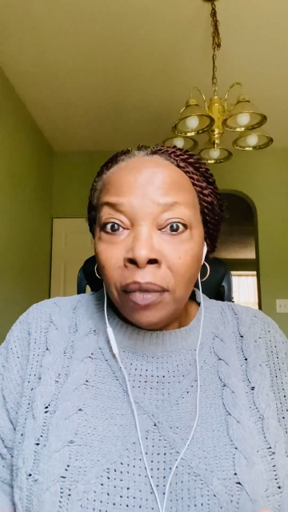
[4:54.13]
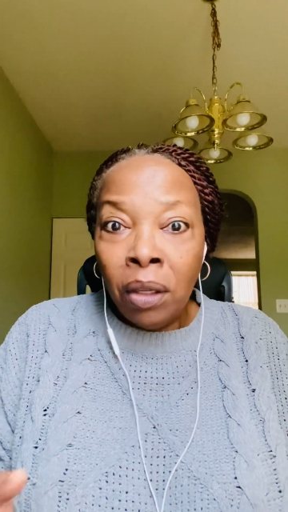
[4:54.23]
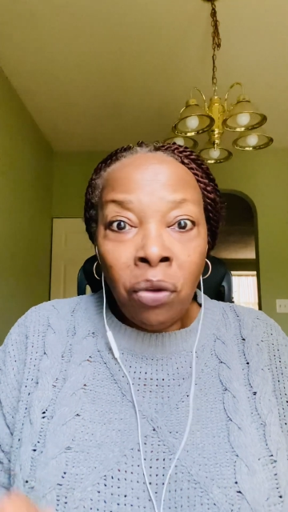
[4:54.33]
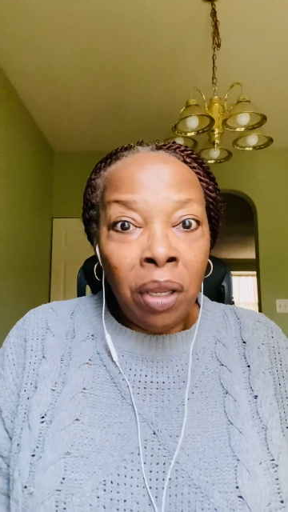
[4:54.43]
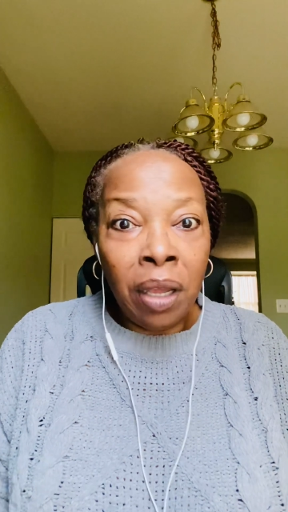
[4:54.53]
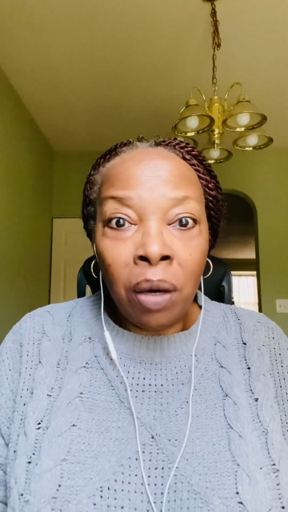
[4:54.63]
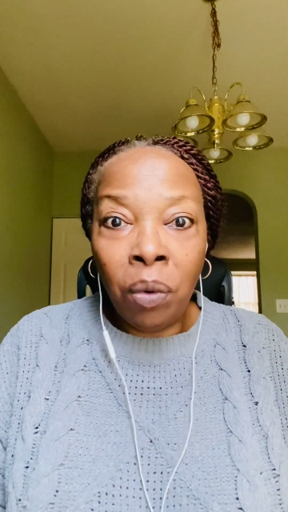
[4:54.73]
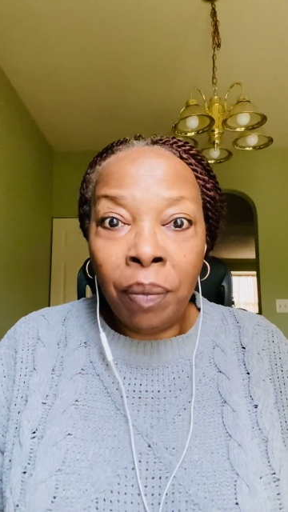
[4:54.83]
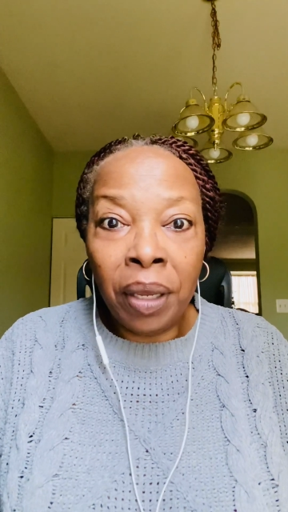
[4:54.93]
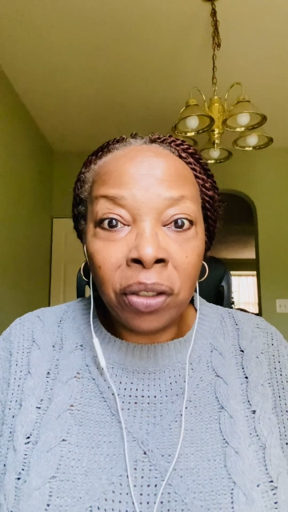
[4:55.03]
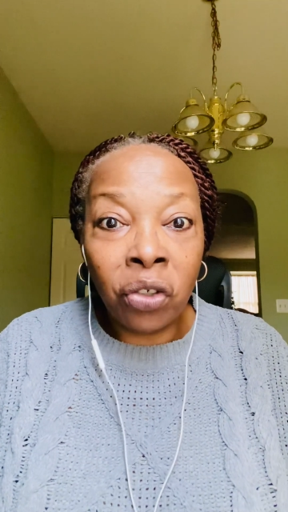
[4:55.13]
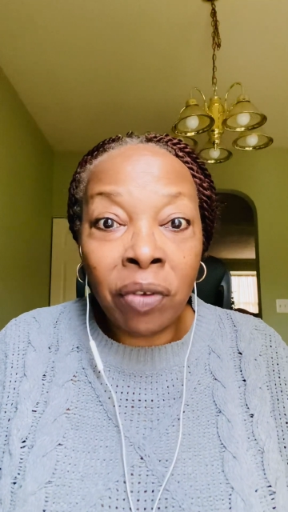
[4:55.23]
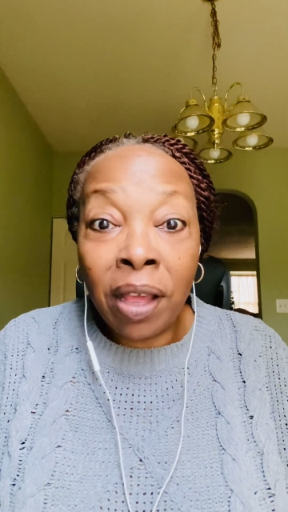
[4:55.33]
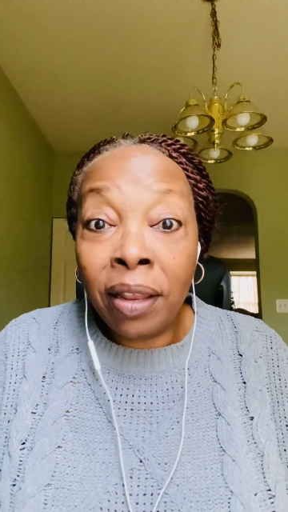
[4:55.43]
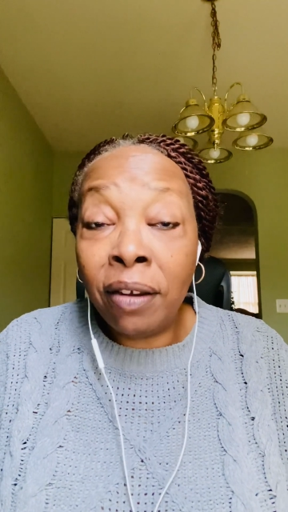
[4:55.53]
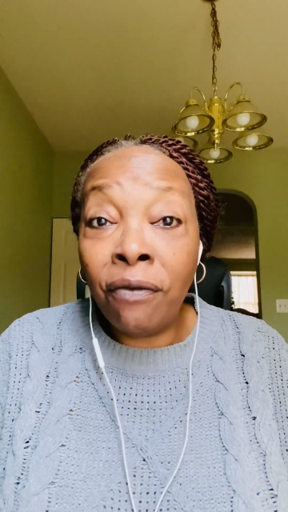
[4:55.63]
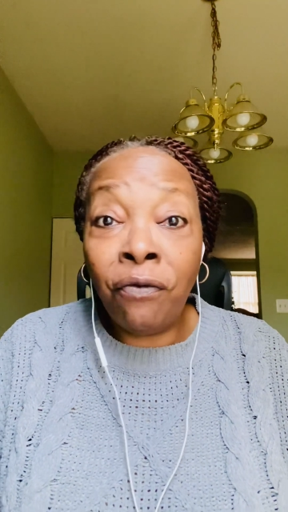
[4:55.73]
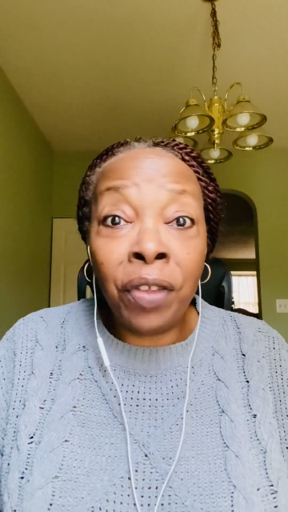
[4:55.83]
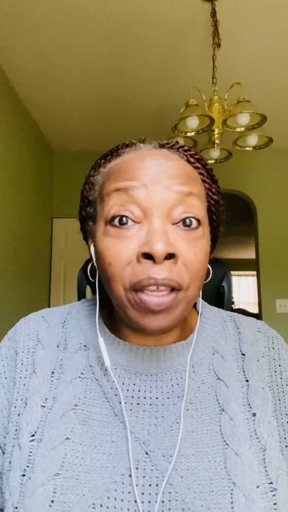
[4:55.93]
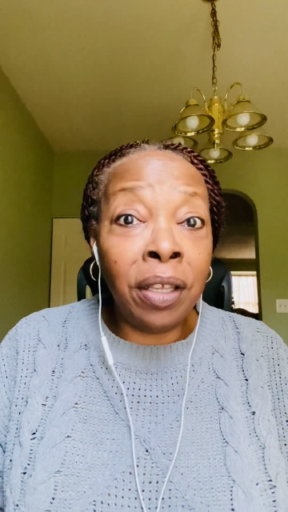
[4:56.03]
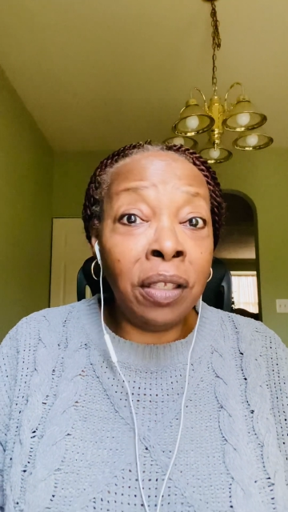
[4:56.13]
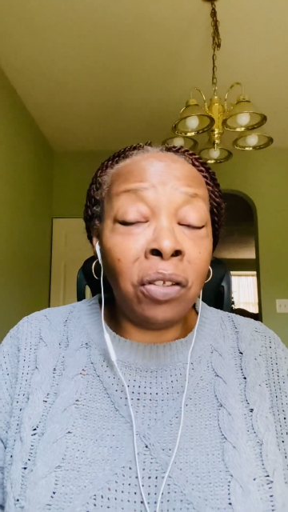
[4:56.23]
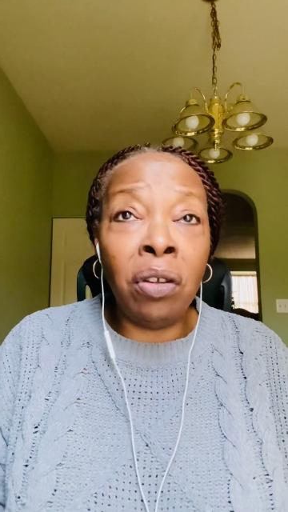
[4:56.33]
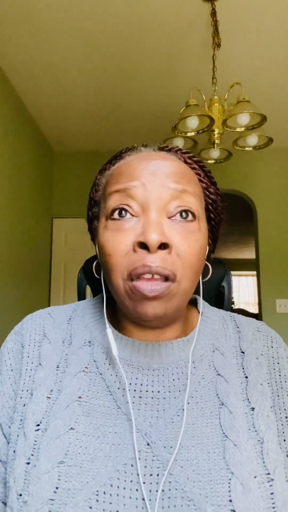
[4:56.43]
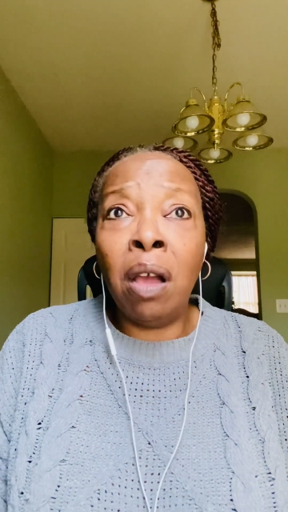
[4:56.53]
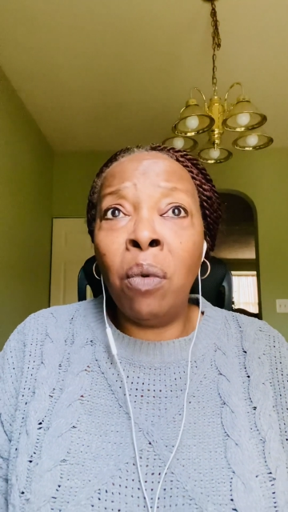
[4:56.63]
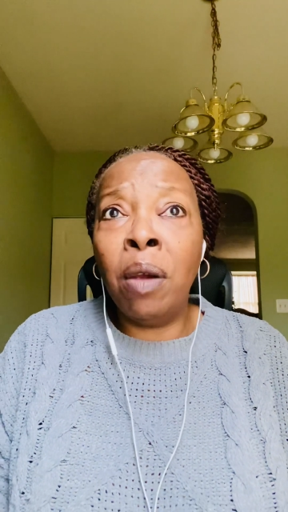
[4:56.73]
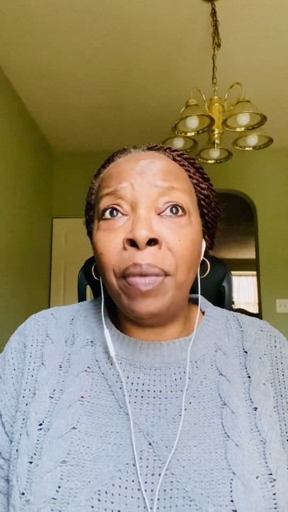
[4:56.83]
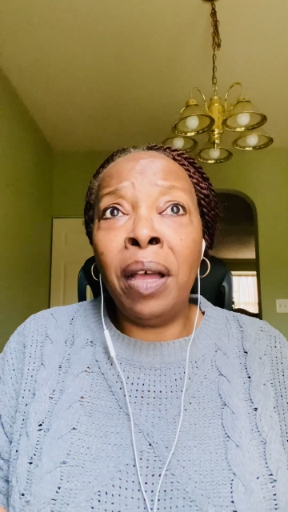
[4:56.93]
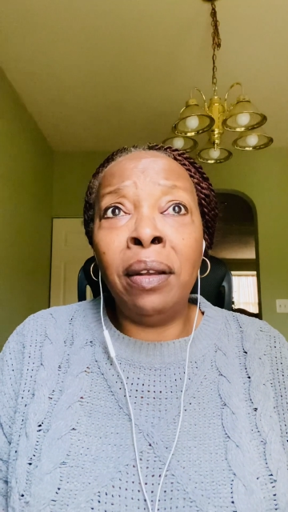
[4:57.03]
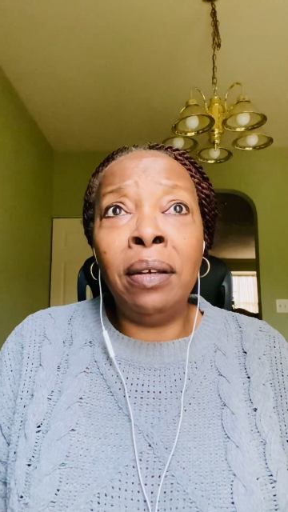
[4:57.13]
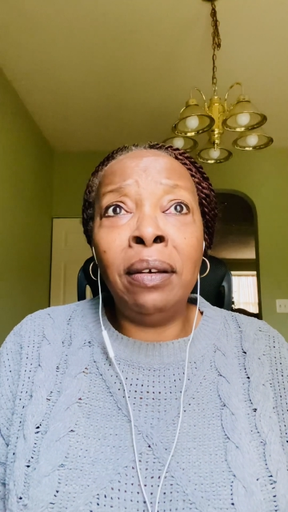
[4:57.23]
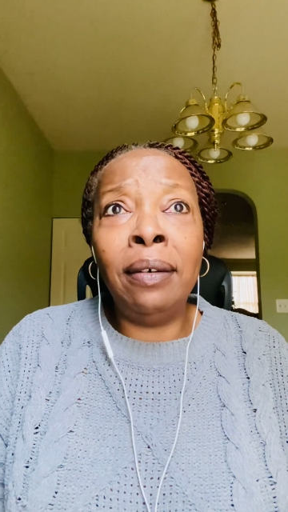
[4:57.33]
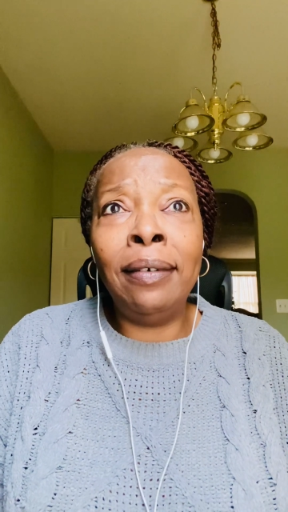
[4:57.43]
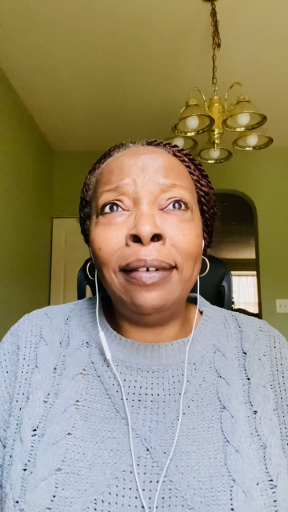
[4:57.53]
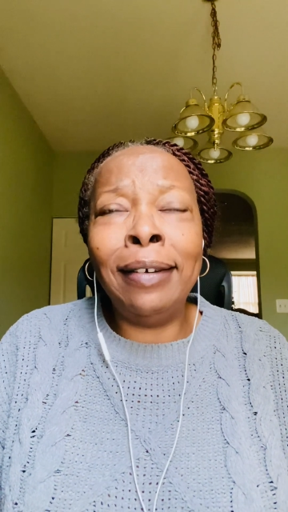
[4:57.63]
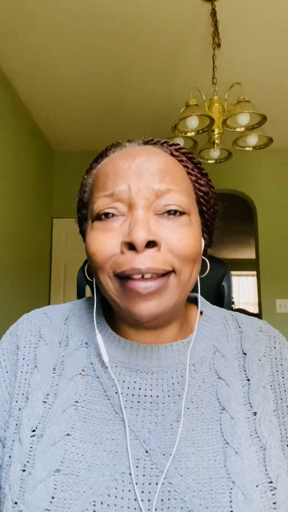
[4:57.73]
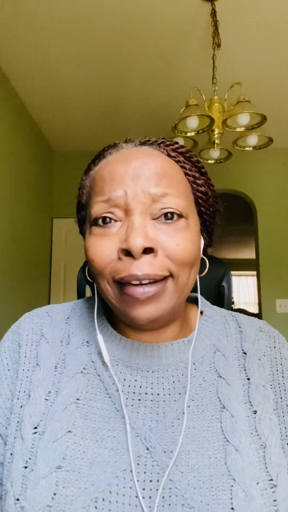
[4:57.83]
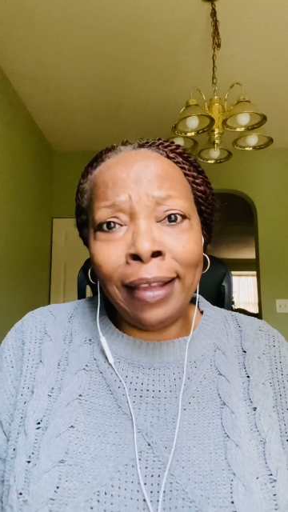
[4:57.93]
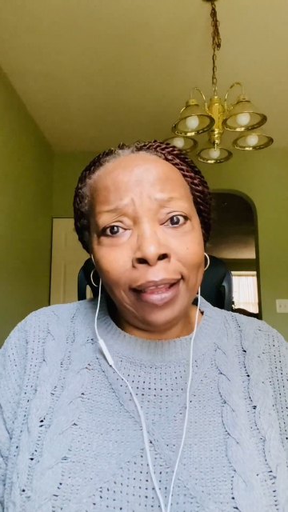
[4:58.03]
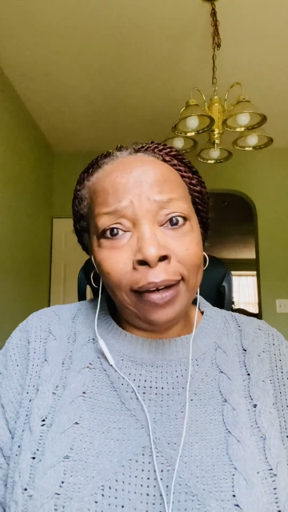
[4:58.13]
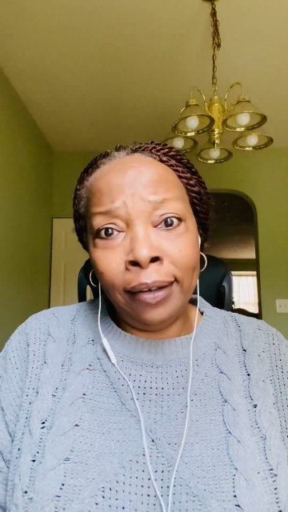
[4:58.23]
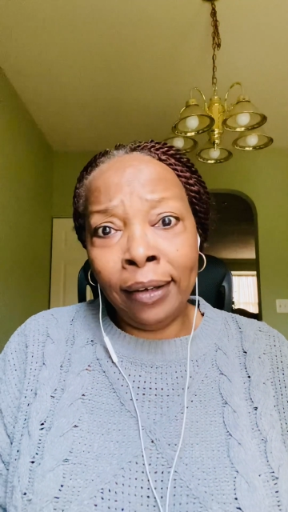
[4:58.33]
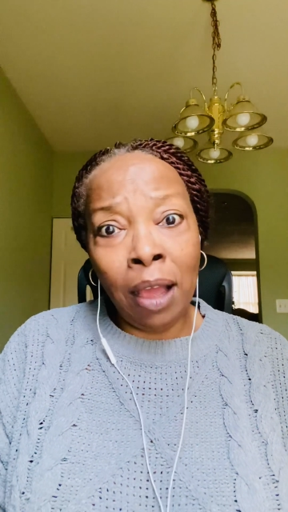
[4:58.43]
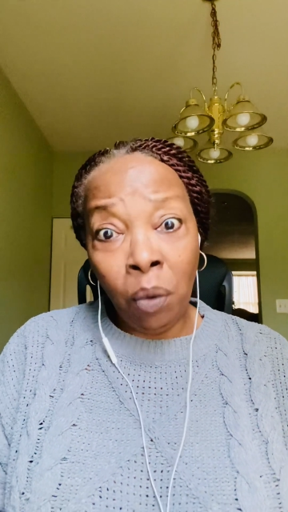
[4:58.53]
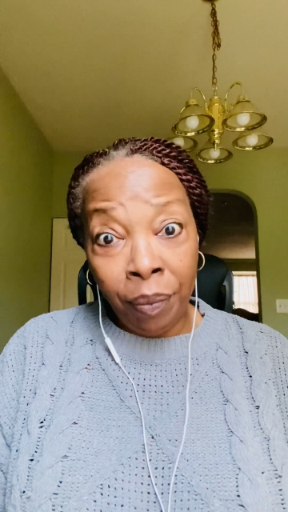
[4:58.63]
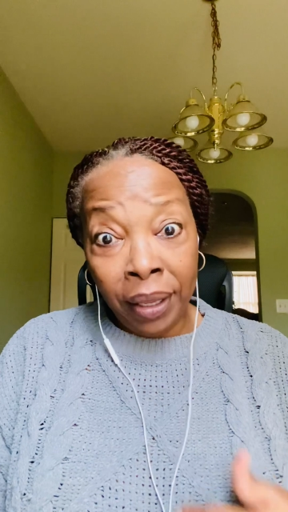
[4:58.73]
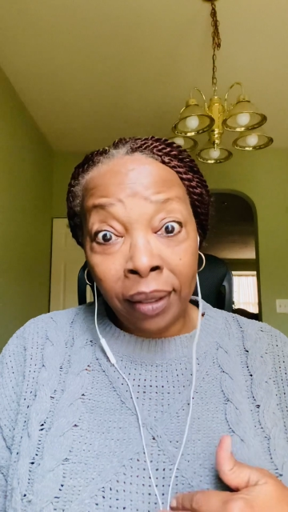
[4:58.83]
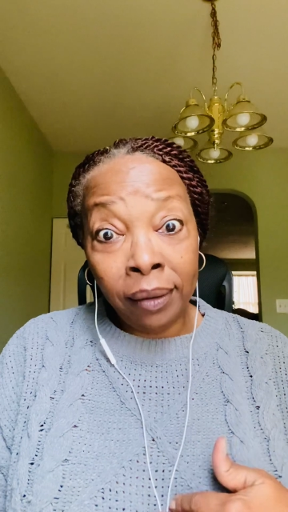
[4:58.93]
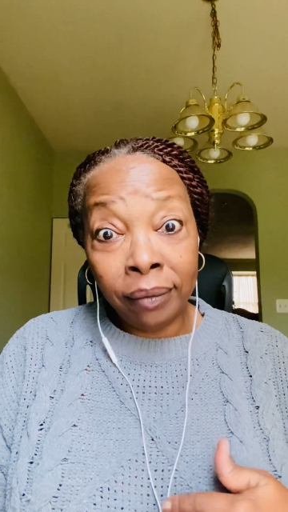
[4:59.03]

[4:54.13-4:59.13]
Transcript: You ain't gotta worry about straddling the fence. You ain't gotta worry about none of that. Not with me.